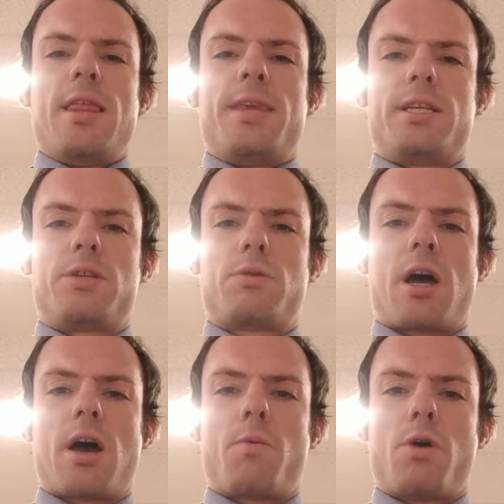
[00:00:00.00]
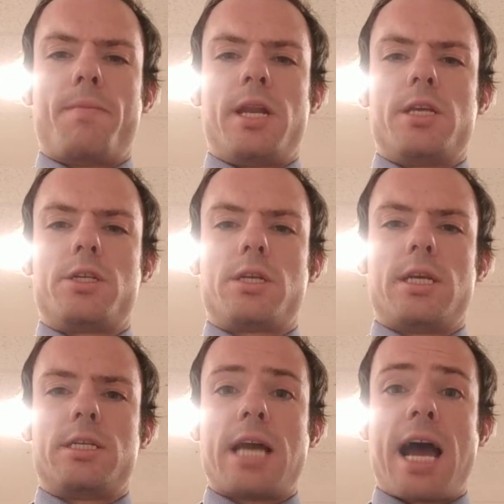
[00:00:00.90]
This woman
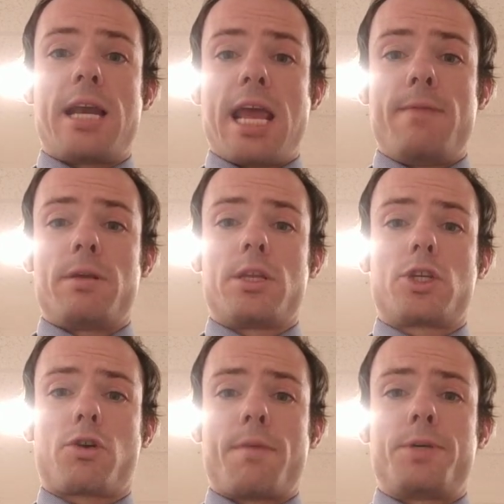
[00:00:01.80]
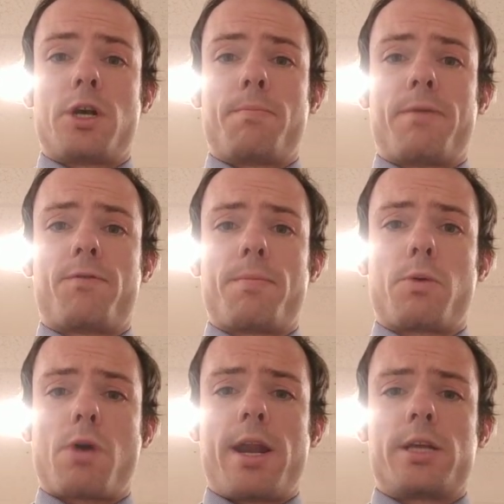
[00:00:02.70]
is not named in the scripture, but from
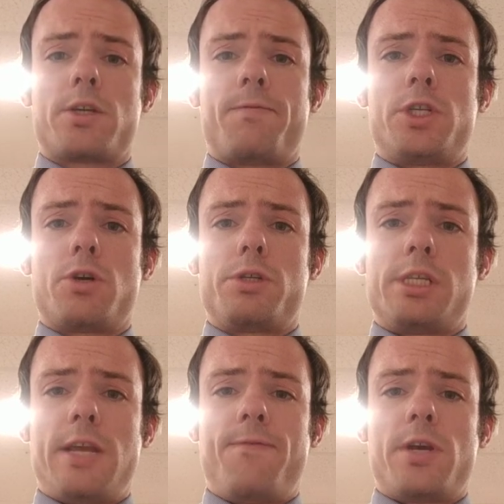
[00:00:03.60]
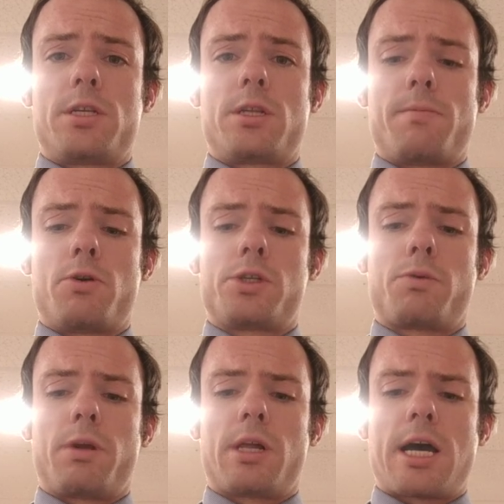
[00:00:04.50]
the writings of Josephus, the
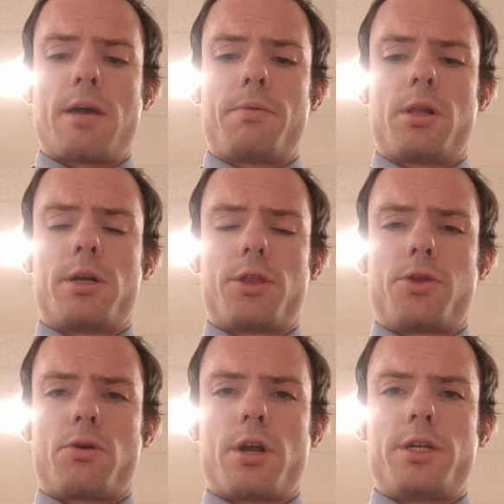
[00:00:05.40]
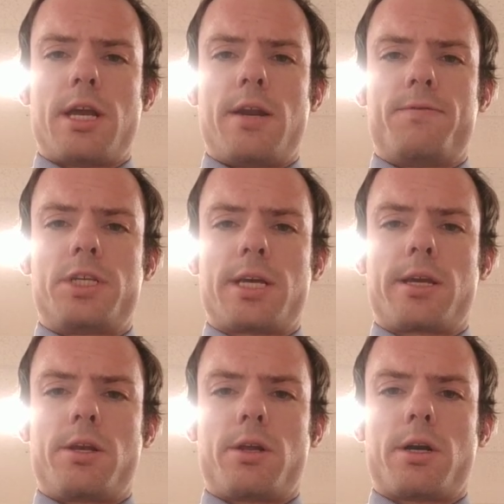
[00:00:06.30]
most reliable and authoritative
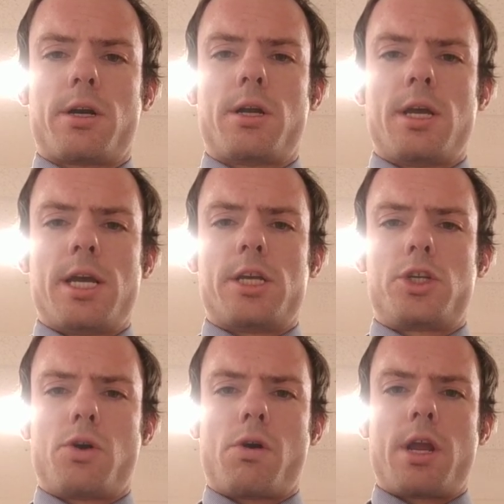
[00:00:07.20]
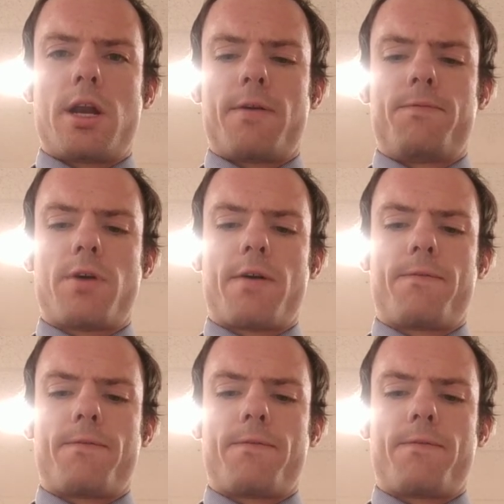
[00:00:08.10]
secular historian of